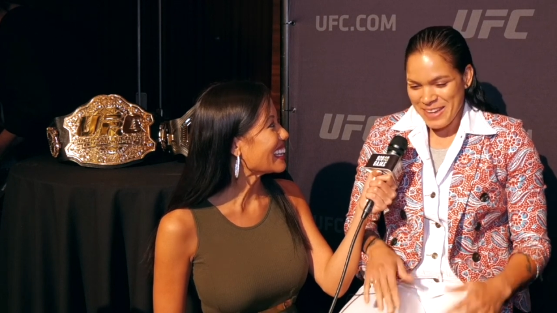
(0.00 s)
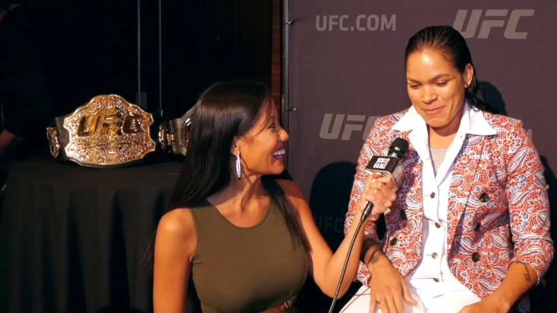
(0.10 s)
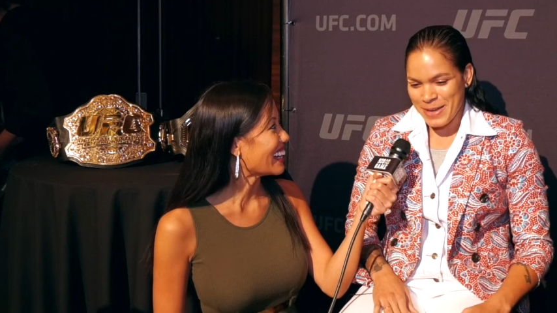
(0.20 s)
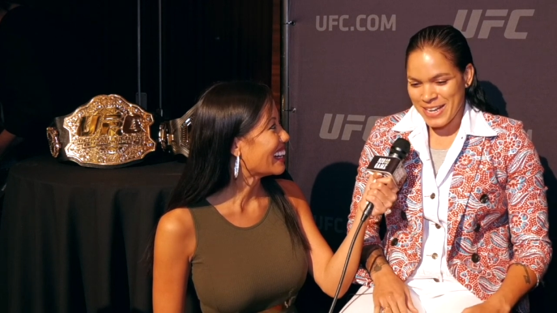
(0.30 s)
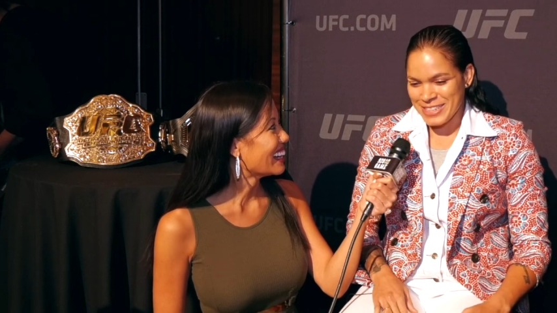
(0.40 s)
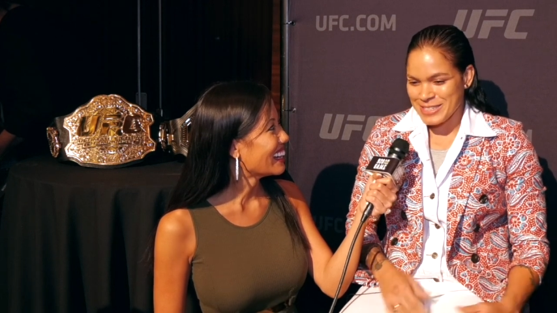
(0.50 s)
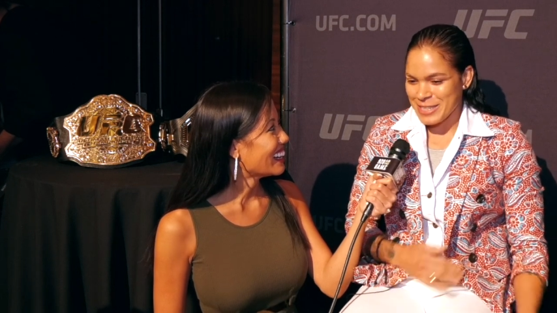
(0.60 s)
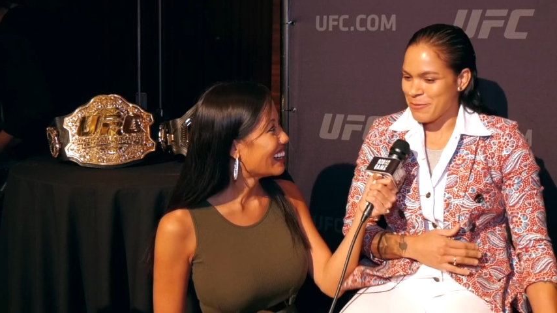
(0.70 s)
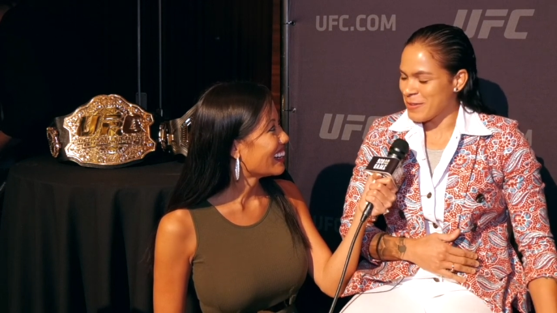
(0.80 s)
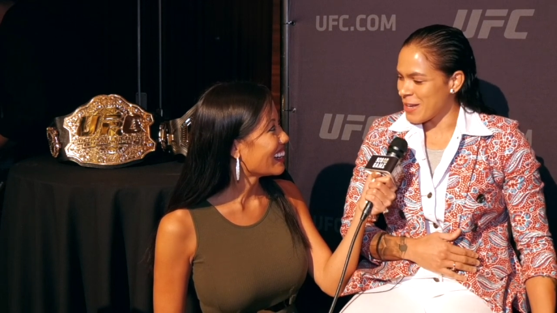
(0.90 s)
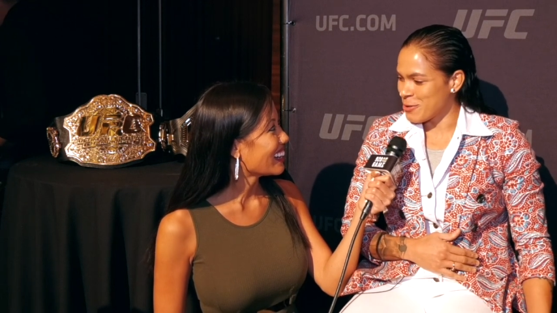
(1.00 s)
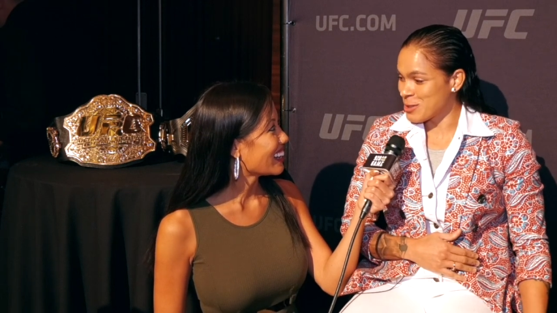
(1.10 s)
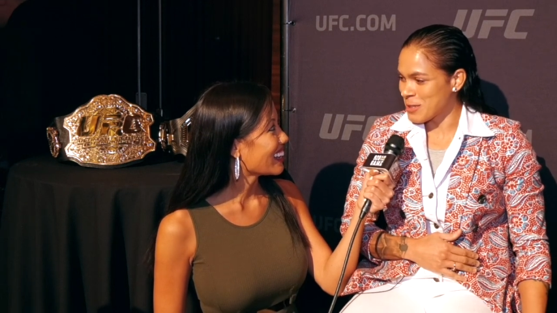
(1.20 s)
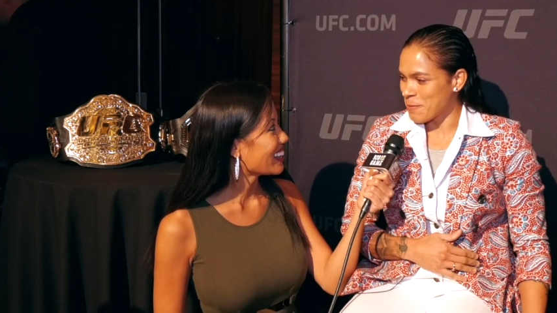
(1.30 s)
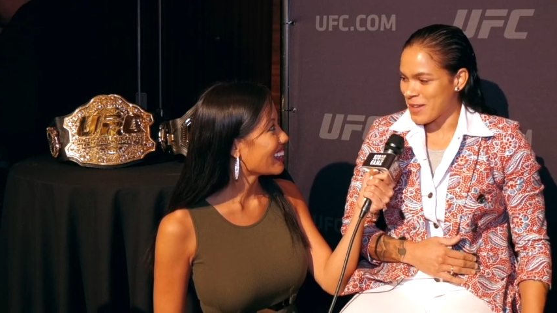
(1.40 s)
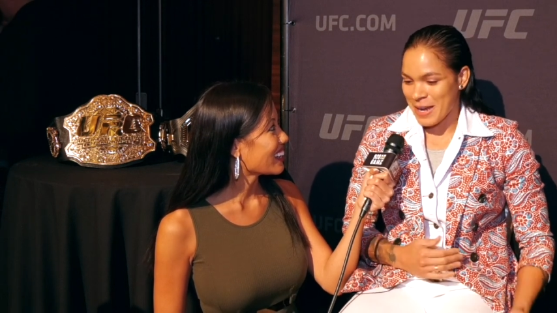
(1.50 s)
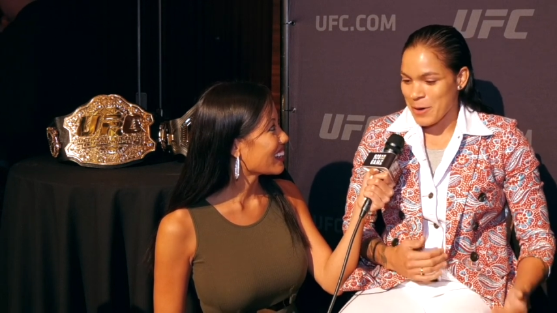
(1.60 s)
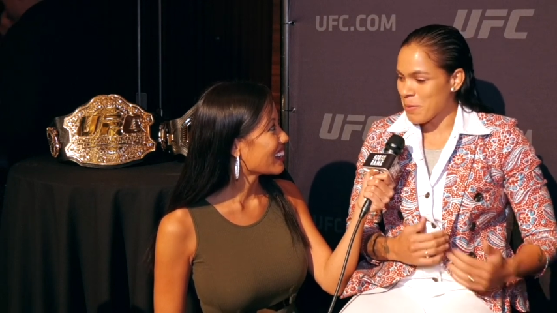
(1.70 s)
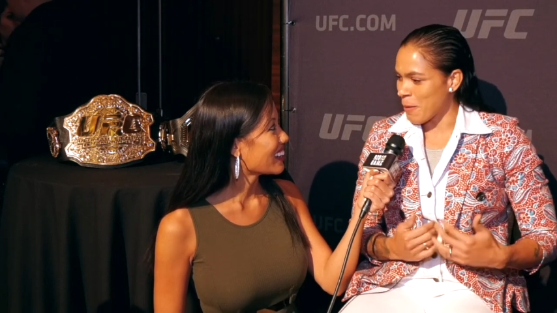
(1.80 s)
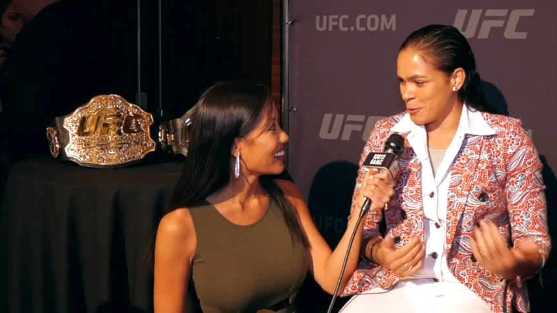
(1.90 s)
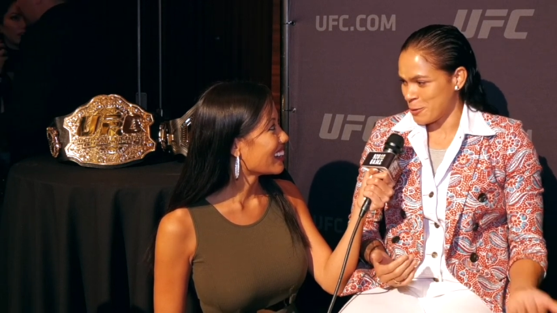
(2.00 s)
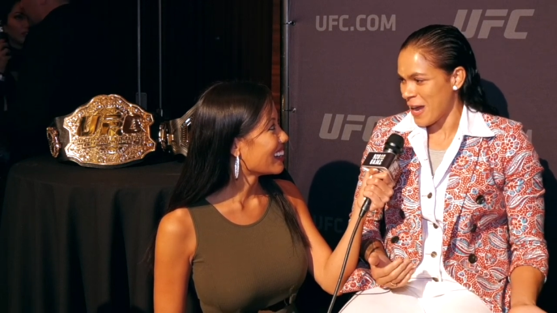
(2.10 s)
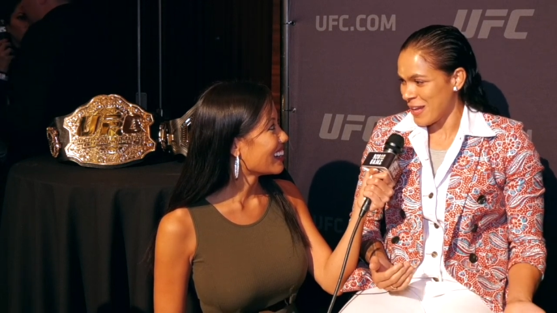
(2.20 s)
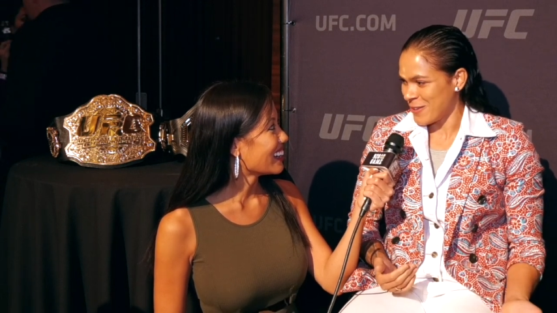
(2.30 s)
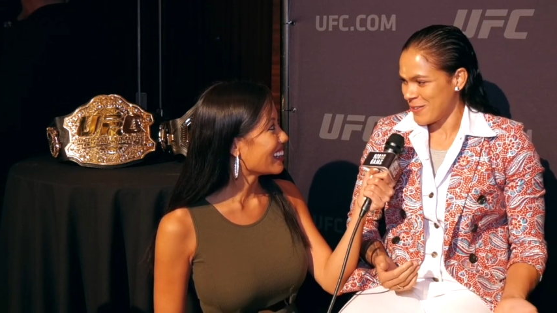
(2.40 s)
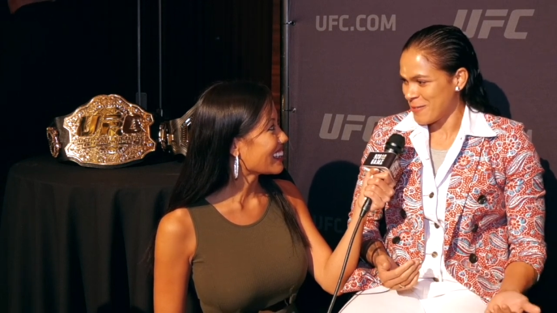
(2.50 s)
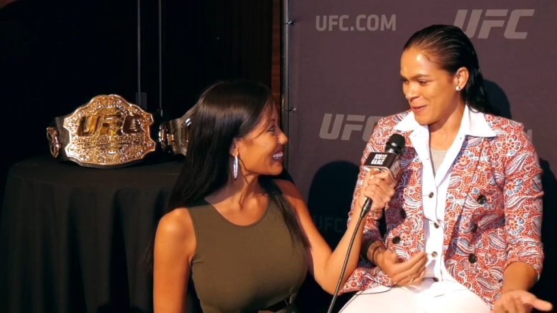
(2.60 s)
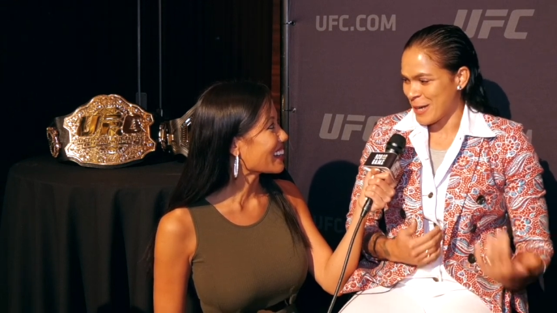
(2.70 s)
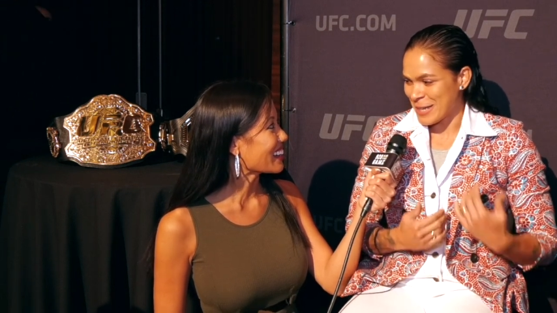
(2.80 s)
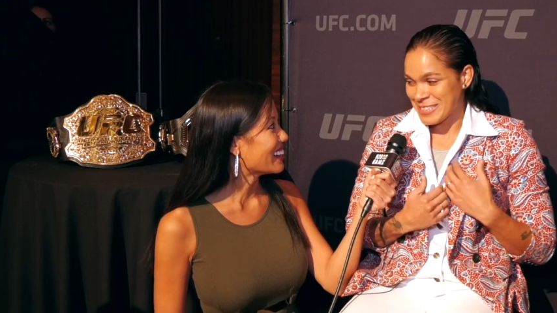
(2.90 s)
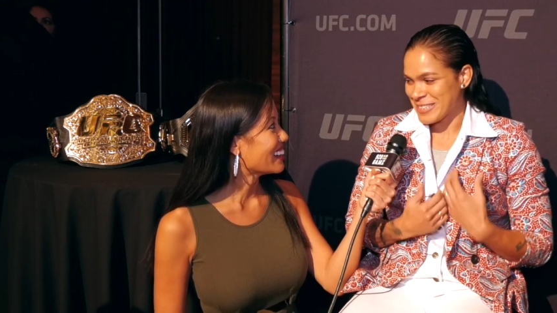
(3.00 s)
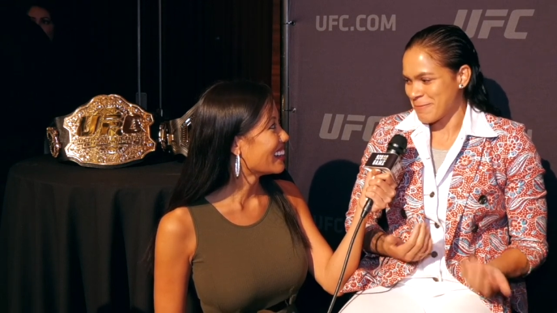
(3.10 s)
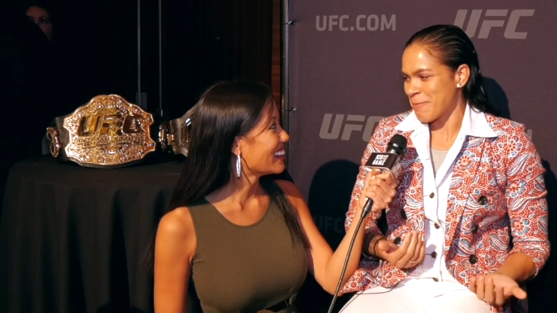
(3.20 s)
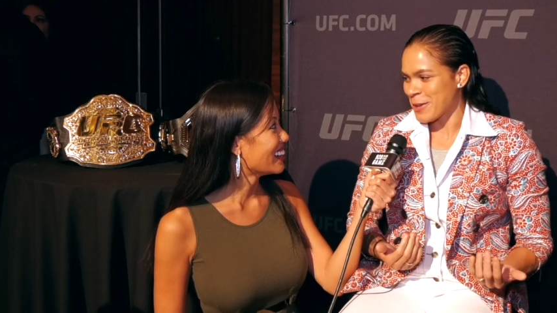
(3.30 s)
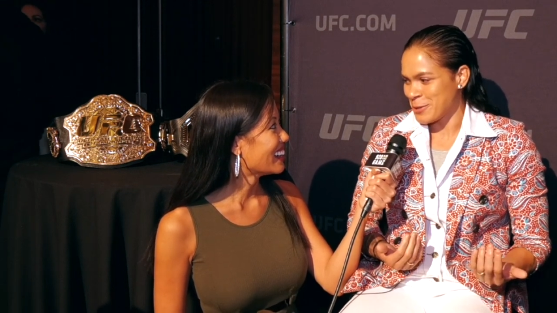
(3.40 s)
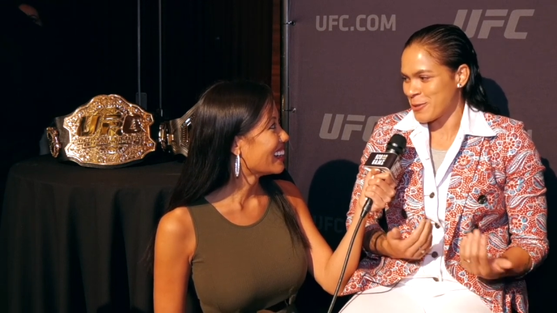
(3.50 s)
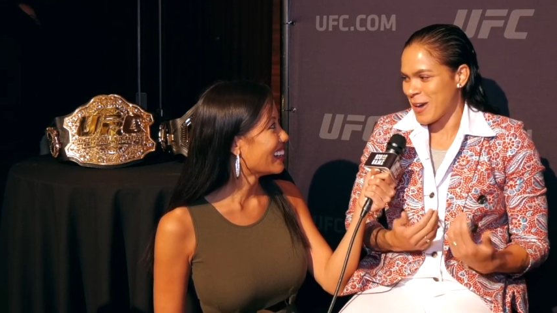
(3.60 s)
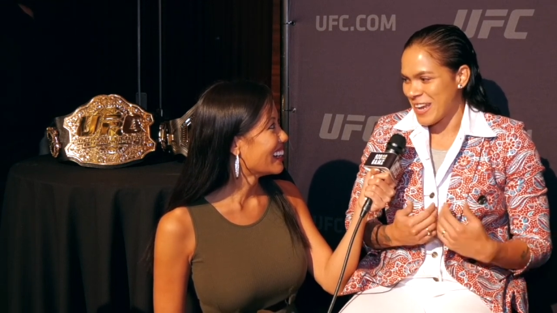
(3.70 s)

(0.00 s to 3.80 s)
Speaker 1: because if they do something, I don't be able to handle because my two